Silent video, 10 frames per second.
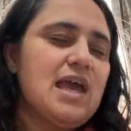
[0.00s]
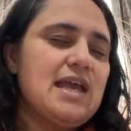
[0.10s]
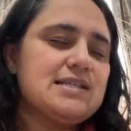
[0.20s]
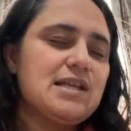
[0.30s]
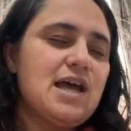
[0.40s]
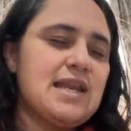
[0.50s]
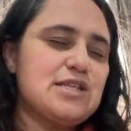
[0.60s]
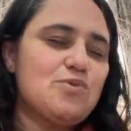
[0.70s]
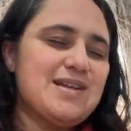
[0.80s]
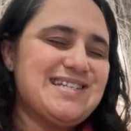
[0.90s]
It's
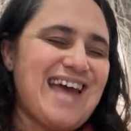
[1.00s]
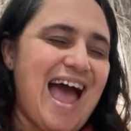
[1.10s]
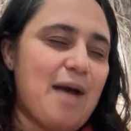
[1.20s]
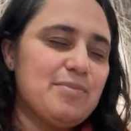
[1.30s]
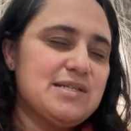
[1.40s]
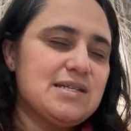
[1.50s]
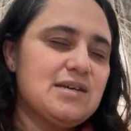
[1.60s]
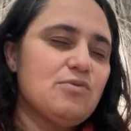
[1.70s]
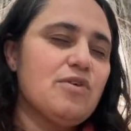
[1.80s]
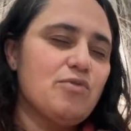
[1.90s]
learning to adapt
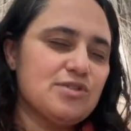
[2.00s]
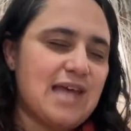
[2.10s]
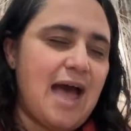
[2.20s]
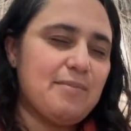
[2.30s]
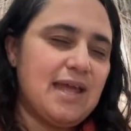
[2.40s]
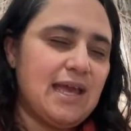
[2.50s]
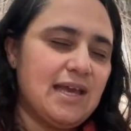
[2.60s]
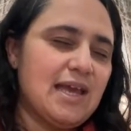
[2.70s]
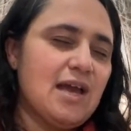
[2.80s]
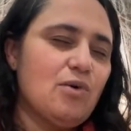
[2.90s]
with what's happening
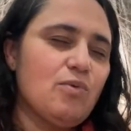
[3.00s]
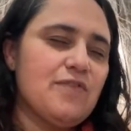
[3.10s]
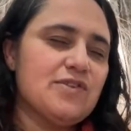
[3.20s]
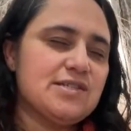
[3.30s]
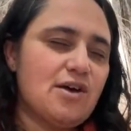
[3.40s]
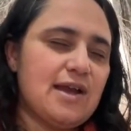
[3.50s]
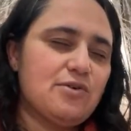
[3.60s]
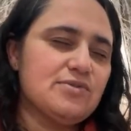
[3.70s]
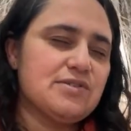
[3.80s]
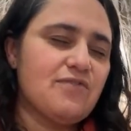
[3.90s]
with the
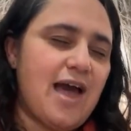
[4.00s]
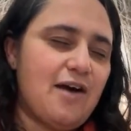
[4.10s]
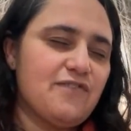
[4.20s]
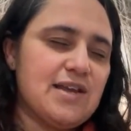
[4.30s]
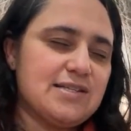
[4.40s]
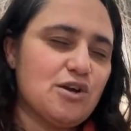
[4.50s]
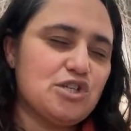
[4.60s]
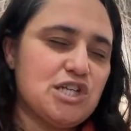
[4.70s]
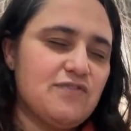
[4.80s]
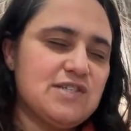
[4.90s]
cycles of how things are
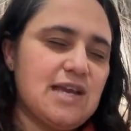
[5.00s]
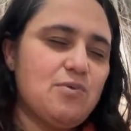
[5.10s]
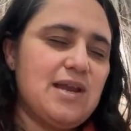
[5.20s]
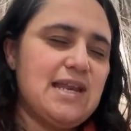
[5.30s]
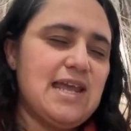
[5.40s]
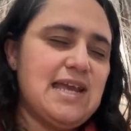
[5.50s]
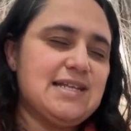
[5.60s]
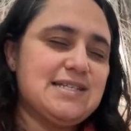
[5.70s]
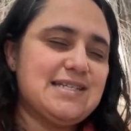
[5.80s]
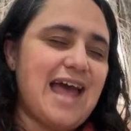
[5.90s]
shifting. We
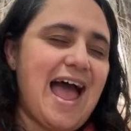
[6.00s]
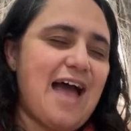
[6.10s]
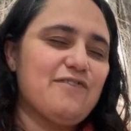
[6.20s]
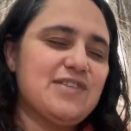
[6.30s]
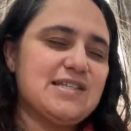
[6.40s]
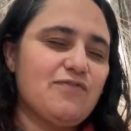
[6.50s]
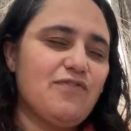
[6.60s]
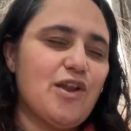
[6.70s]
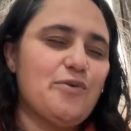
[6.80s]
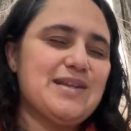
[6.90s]
need to have this
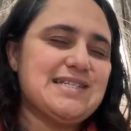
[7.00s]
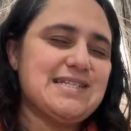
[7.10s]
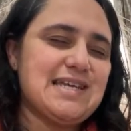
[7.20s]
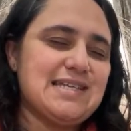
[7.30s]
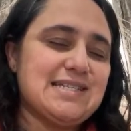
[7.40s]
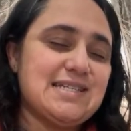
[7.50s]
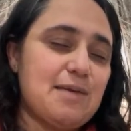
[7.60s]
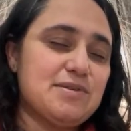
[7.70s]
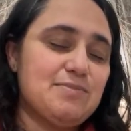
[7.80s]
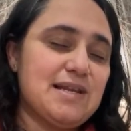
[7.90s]
fluidity, this
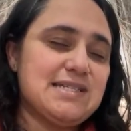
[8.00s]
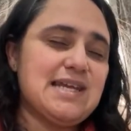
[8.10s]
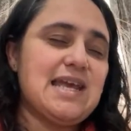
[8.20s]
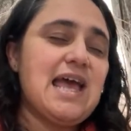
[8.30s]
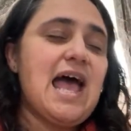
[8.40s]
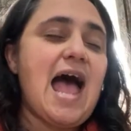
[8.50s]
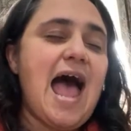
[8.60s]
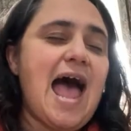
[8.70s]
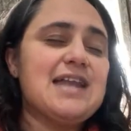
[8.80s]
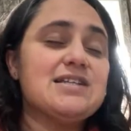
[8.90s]
adaptability,
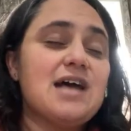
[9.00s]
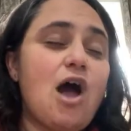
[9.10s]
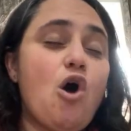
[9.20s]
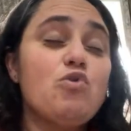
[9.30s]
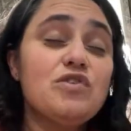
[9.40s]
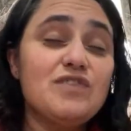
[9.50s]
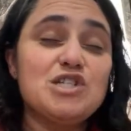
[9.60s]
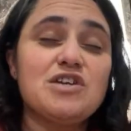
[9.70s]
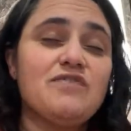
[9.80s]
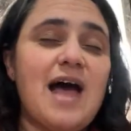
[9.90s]
and hold a
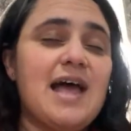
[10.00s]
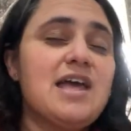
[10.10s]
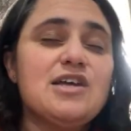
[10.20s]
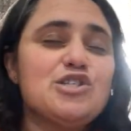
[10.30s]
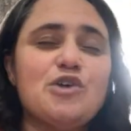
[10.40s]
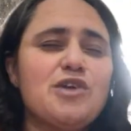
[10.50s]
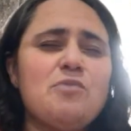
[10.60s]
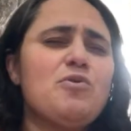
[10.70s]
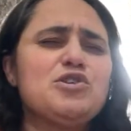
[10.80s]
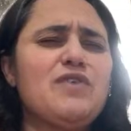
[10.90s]
vision of that. So
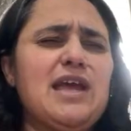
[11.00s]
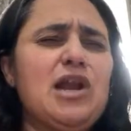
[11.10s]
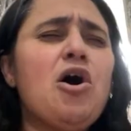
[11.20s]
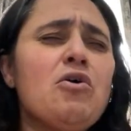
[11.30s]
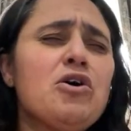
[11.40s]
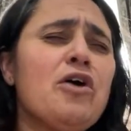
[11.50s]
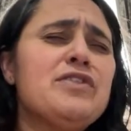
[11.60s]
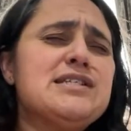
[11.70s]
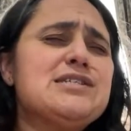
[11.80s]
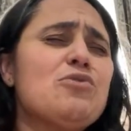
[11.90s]
don't watch thinking, oh God,
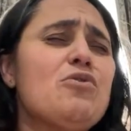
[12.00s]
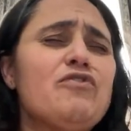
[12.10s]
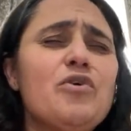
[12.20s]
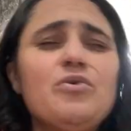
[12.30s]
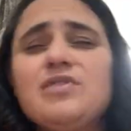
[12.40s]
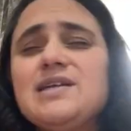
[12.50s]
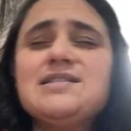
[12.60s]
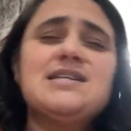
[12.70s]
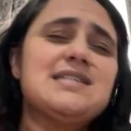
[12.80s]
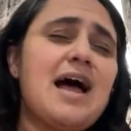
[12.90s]
this is awful,
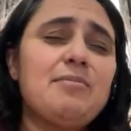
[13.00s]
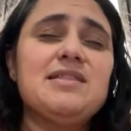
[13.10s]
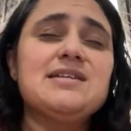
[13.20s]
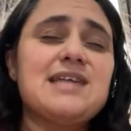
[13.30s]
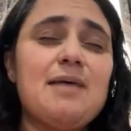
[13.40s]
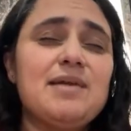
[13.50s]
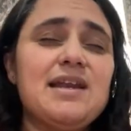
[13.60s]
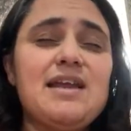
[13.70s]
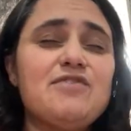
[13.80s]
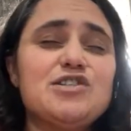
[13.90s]
there's this happening,
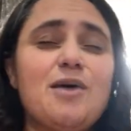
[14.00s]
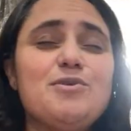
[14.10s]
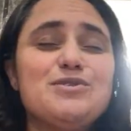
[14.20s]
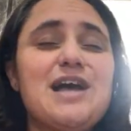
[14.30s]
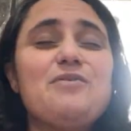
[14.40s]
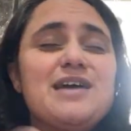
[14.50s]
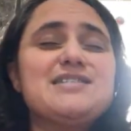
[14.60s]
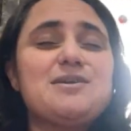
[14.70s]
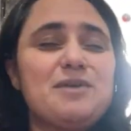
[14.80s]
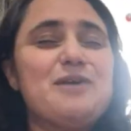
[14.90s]
and every time you tell that
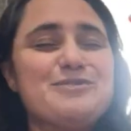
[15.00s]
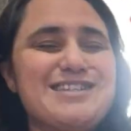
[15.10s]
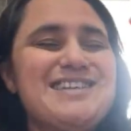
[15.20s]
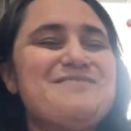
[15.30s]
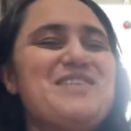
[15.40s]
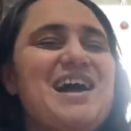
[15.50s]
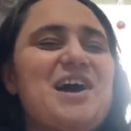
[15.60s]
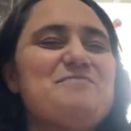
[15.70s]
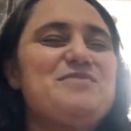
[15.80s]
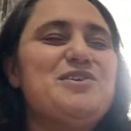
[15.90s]
to someone else,
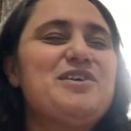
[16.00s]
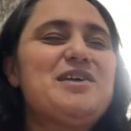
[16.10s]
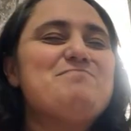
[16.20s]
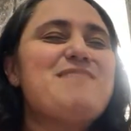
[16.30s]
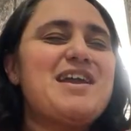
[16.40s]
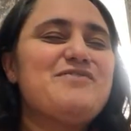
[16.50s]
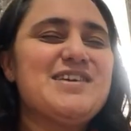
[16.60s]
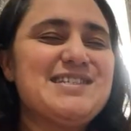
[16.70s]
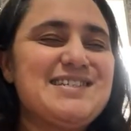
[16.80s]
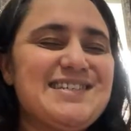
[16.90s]
you're going to
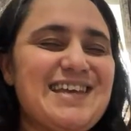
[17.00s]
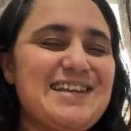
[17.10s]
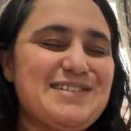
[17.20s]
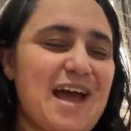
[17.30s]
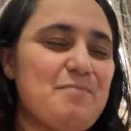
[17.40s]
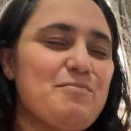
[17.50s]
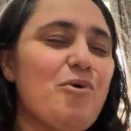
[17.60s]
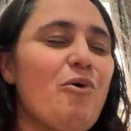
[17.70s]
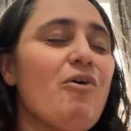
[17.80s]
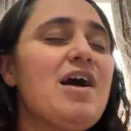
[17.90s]
manifest it to happen
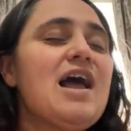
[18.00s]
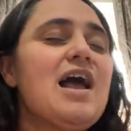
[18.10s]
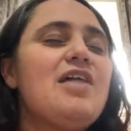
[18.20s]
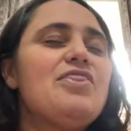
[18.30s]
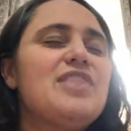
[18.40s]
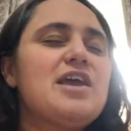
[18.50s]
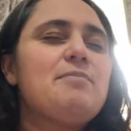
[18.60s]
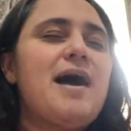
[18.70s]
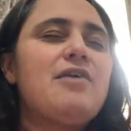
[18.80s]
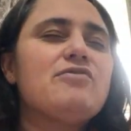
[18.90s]
more. Think
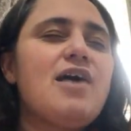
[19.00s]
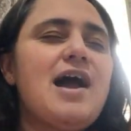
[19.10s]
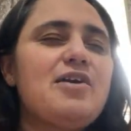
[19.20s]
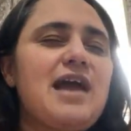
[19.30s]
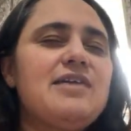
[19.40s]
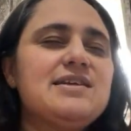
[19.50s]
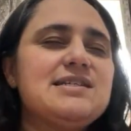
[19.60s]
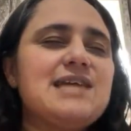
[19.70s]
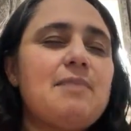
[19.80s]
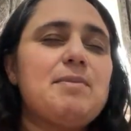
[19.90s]
about, right, okay, this
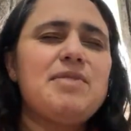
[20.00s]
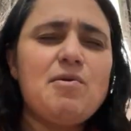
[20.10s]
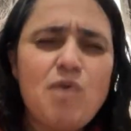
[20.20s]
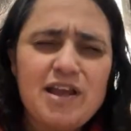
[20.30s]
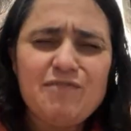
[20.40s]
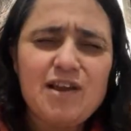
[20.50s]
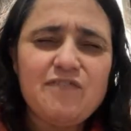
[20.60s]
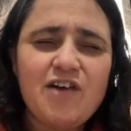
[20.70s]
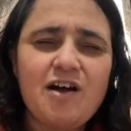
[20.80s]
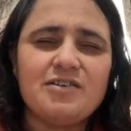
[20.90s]
is happening, but they're working really
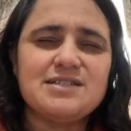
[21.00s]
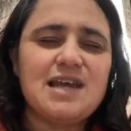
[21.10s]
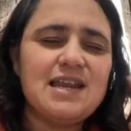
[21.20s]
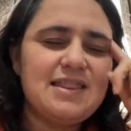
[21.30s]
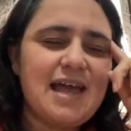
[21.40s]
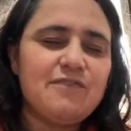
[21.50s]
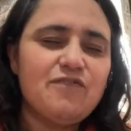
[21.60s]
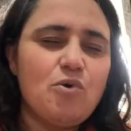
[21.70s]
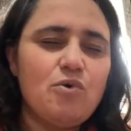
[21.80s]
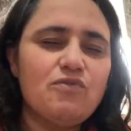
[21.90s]
fast, and in that
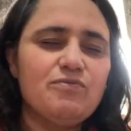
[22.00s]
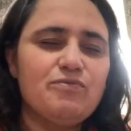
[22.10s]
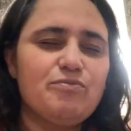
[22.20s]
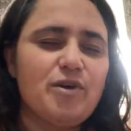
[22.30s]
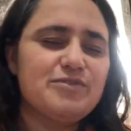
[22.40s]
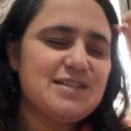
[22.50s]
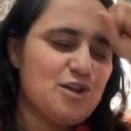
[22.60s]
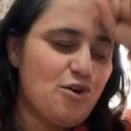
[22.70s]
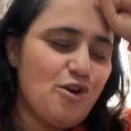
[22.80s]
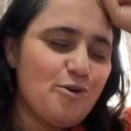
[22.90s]
thought process
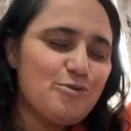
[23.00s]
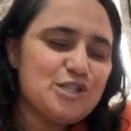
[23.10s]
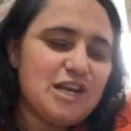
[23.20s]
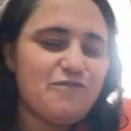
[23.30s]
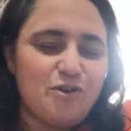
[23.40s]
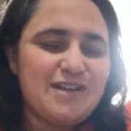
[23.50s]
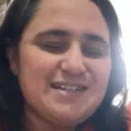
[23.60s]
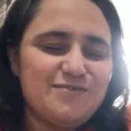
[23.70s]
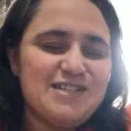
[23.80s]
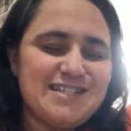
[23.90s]
you're launching a rocket
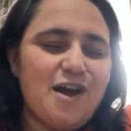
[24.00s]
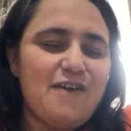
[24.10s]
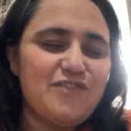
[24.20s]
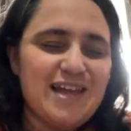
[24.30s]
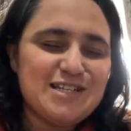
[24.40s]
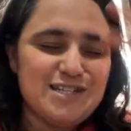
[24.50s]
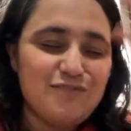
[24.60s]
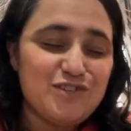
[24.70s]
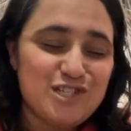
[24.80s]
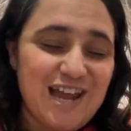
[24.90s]
of desire for that to
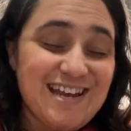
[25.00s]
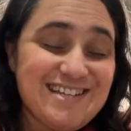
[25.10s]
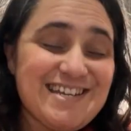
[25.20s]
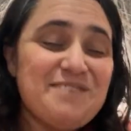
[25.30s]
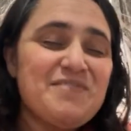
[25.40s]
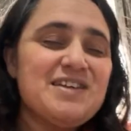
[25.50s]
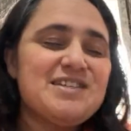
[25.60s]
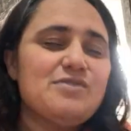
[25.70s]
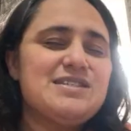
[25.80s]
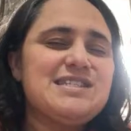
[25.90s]
shift and change.
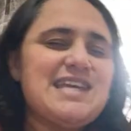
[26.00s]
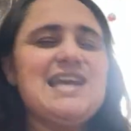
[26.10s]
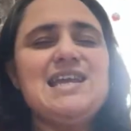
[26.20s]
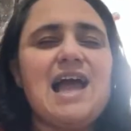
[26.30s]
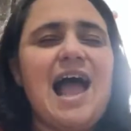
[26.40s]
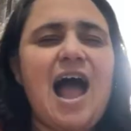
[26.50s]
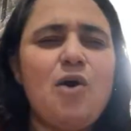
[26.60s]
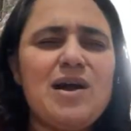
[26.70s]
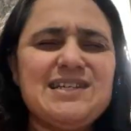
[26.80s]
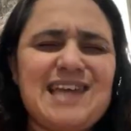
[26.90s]
So see
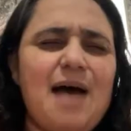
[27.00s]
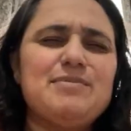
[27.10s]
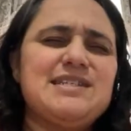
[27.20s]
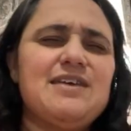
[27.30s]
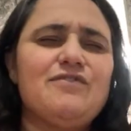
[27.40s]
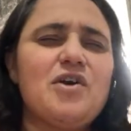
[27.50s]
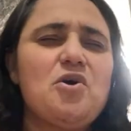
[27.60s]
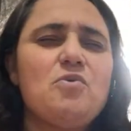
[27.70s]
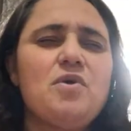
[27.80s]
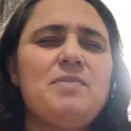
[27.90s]
how adaptive
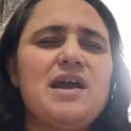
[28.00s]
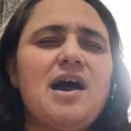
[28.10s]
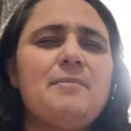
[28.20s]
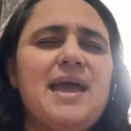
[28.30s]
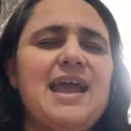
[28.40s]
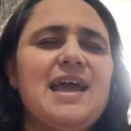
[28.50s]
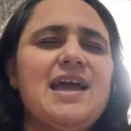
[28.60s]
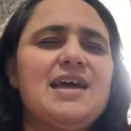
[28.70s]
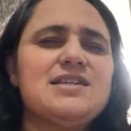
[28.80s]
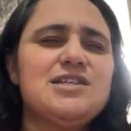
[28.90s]
we're becoming
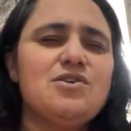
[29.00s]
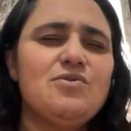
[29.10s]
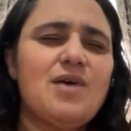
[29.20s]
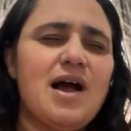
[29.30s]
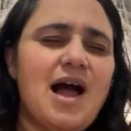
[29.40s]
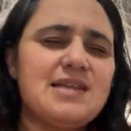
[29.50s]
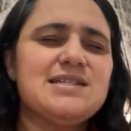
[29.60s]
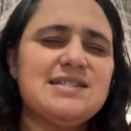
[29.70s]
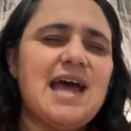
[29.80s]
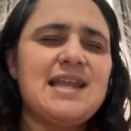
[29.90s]
to
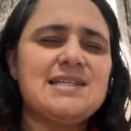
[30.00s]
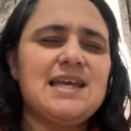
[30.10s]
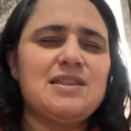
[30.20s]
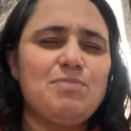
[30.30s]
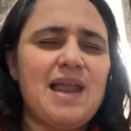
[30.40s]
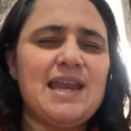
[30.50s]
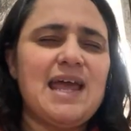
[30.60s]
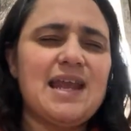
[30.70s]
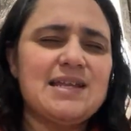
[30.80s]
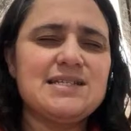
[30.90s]
understanding the
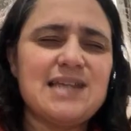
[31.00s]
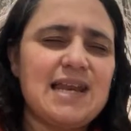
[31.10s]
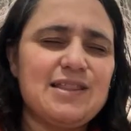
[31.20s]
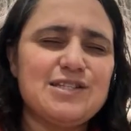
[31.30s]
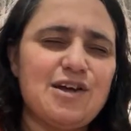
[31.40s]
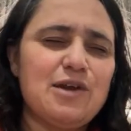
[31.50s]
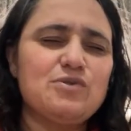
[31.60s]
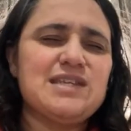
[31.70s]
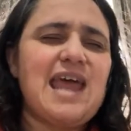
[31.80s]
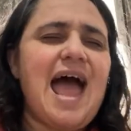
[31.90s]
planet and understanding the
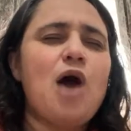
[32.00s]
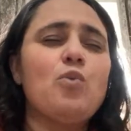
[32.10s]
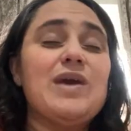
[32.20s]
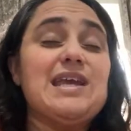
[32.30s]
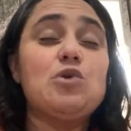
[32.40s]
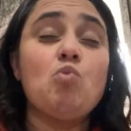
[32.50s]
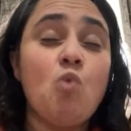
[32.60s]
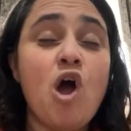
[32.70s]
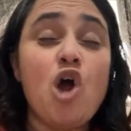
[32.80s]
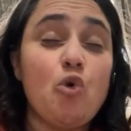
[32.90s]
cycles and how we can
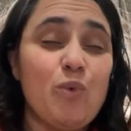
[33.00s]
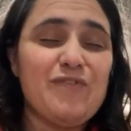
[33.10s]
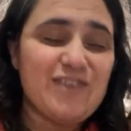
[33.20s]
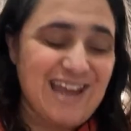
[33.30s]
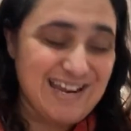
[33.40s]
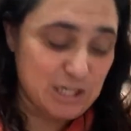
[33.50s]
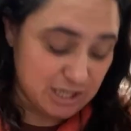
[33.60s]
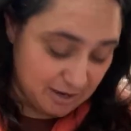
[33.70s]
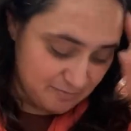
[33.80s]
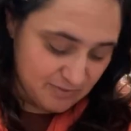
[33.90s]
work with
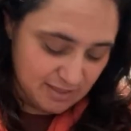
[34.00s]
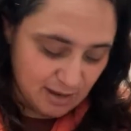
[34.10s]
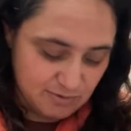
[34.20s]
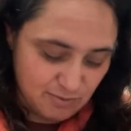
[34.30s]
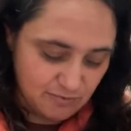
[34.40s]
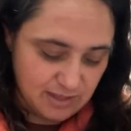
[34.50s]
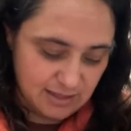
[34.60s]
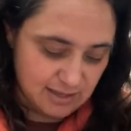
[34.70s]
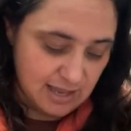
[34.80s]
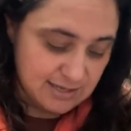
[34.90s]
nature. That was one
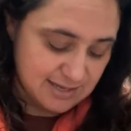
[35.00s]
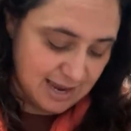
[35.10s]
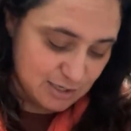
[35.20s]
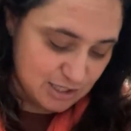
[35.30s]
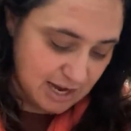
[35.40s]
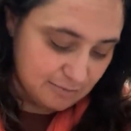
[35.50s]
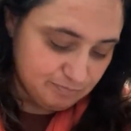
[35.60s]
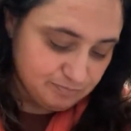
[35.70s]
thing I had to share.